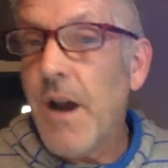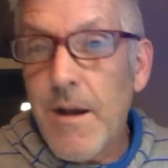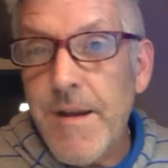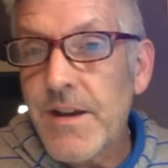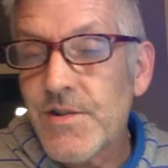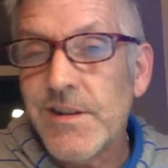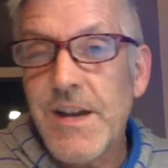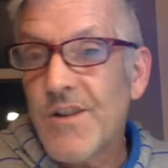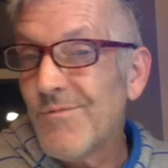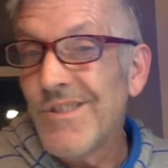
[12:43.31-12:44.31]
I'm actually
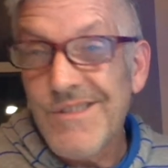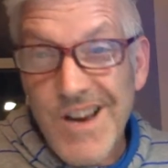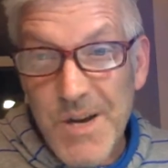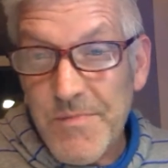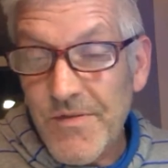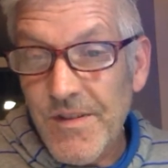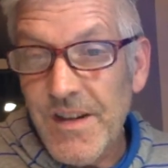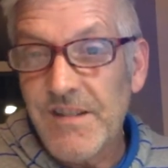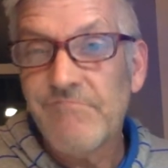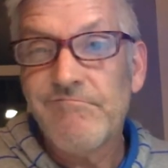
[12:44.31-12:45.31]
not a real time
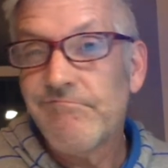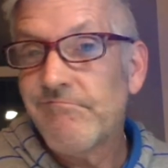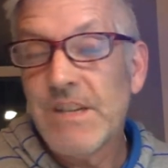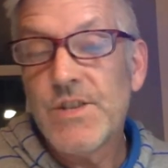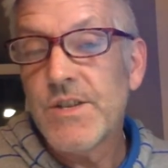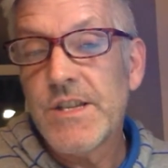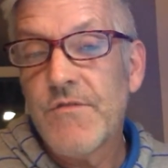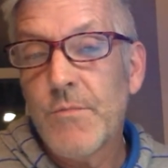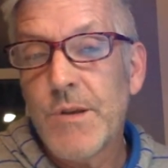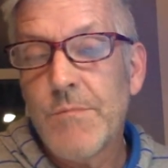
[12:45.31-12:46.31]
freak. That's just
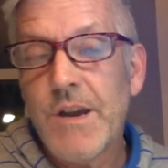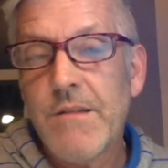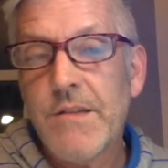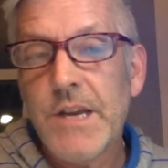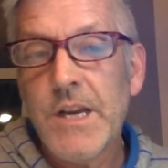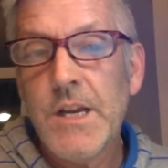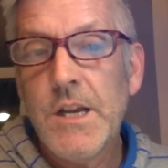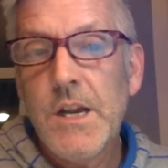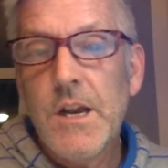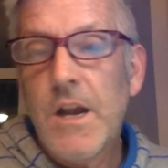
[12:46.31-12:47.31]
never been my thing.
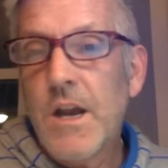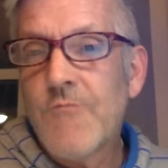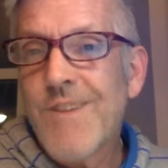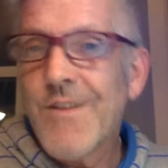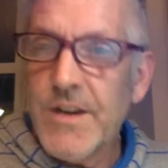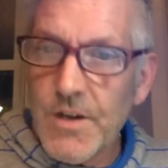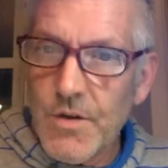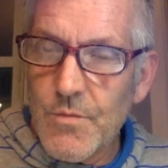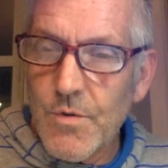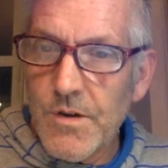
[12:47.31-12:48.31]
I'd rather get
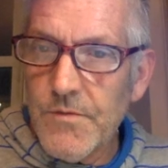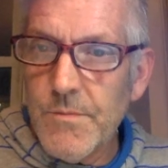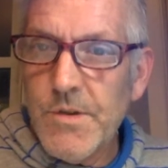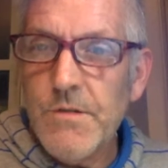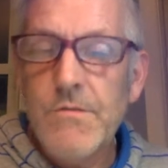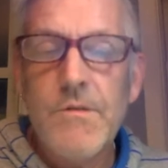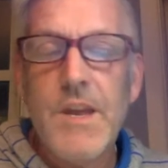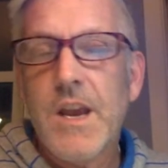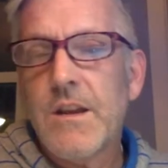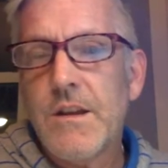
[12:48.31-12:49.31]
good work from you
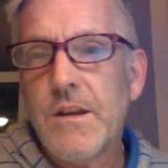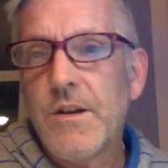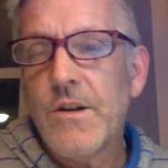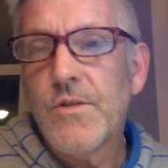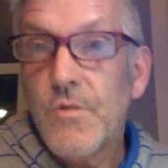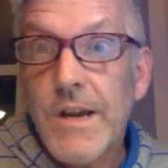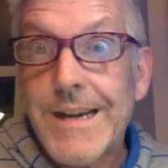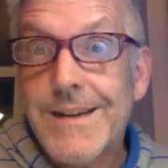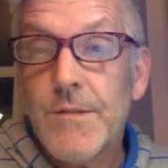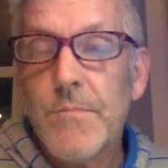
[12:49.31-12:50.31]
than, you
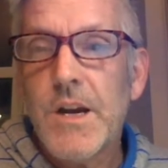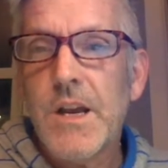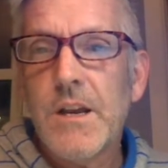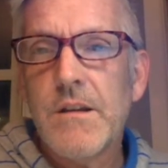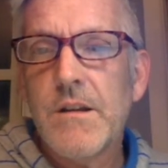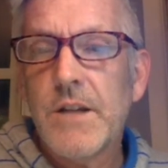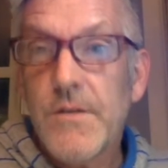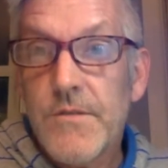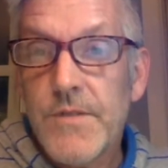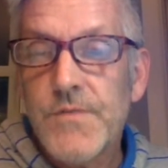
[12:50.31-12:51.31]
got it in by
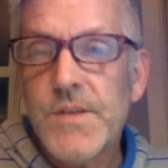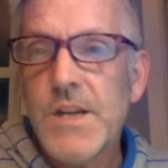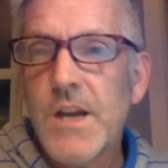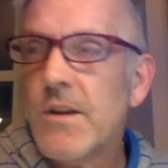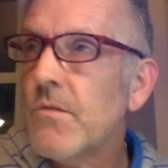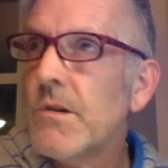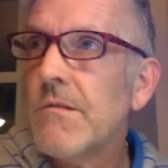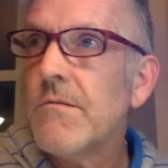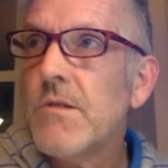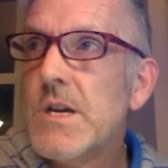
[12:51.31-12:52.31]
11:59 or
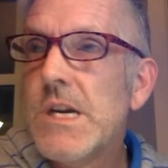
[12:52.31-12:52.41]
whatever.